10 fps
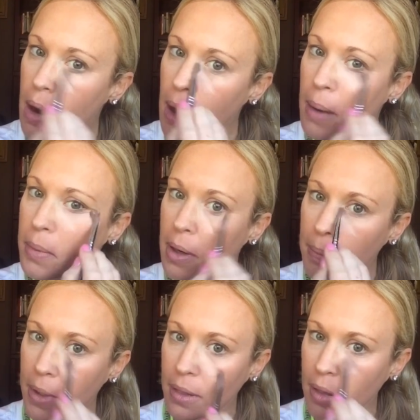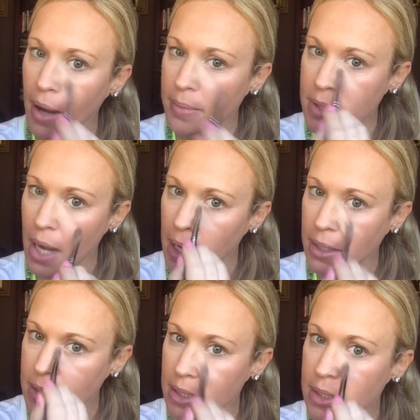I'm going to be
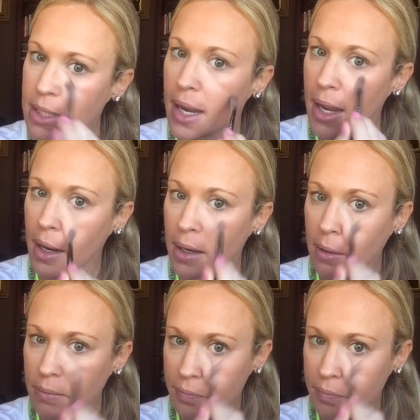lopsided today.